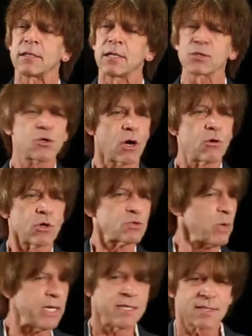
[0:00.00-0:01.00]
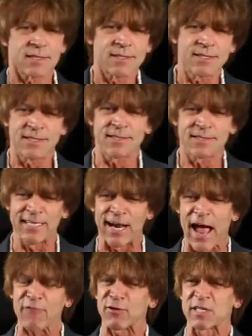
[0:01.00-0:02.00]
And of course, when he's, you know,
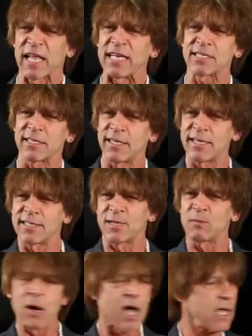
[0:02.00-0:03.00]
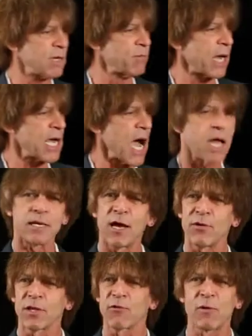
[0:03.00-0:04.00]
after his lesson, he's in my
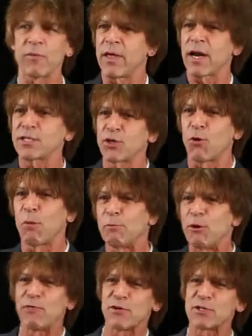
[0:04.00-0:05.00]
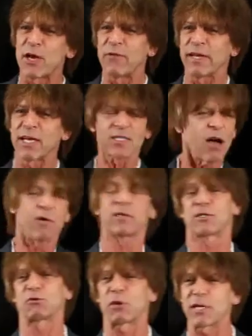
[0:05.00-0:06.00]
condo in the living room. Then I show him a move or something. He goes, oh,
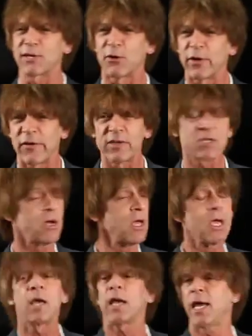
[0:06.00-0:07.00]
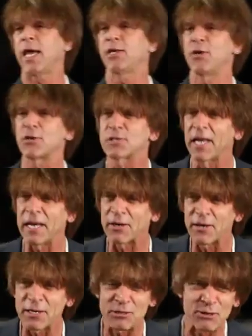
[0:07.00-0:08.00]
this is really cool. And so 8 years
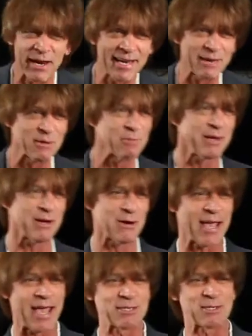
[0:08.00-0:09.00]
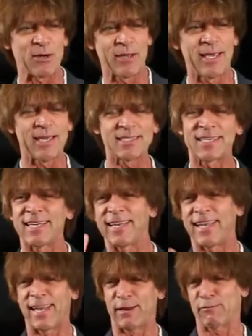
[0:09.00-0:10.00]
later, he's training with me, okay? So he's
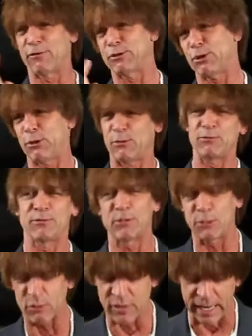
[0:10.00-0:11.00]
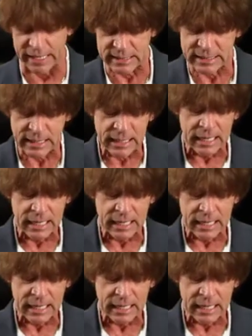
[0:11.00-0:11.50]
in it for two things.